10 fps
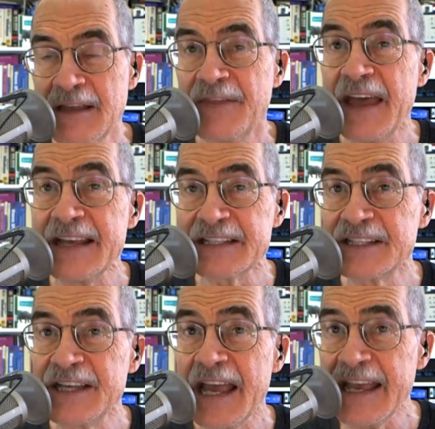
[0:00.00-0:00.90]
They
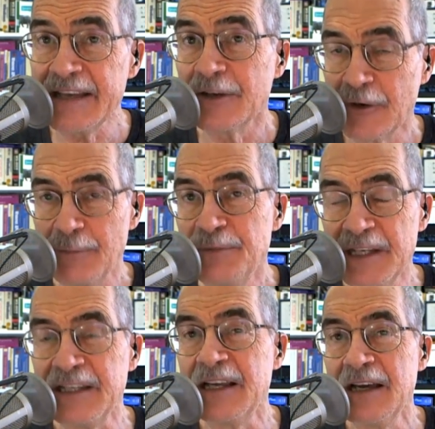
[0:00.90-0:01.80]
stay
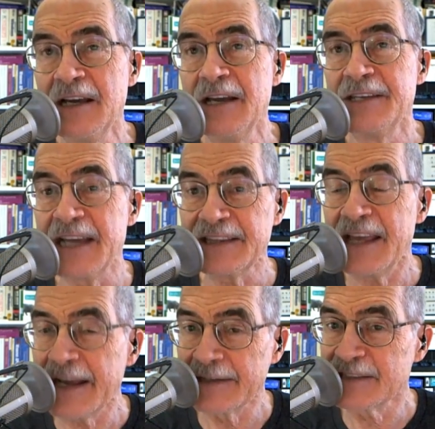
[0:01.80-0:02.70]
encrypted, yet
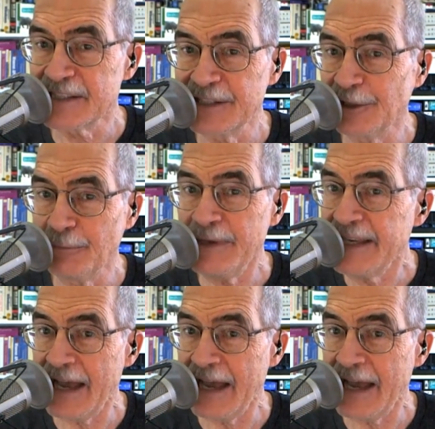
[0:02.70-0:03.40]
they can still be